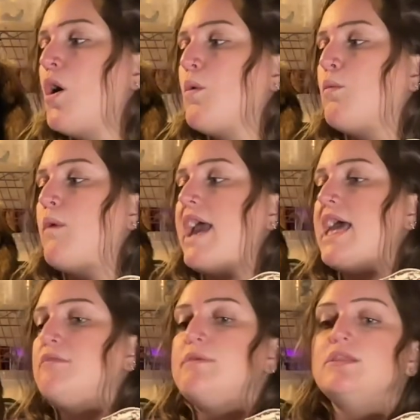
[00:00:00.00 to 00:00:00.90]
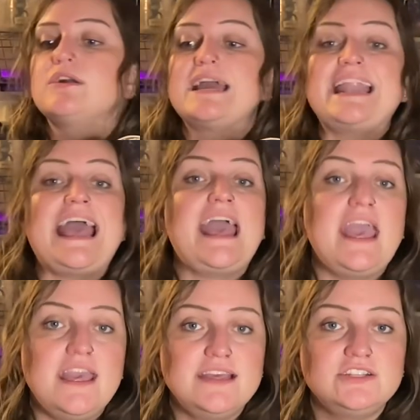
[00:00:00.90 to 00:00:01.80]
When we look at
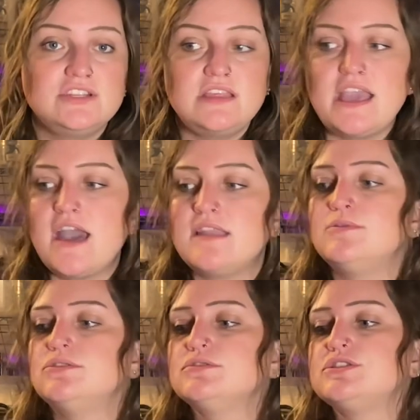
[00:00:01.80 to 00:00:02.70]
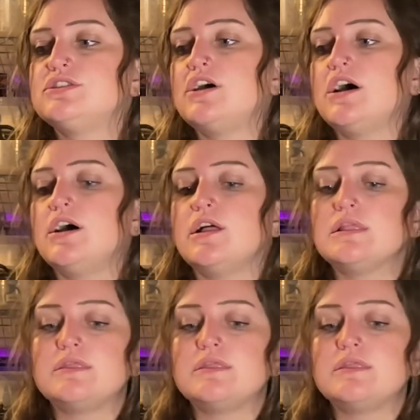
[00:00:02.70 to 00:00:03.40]
age of the animals, the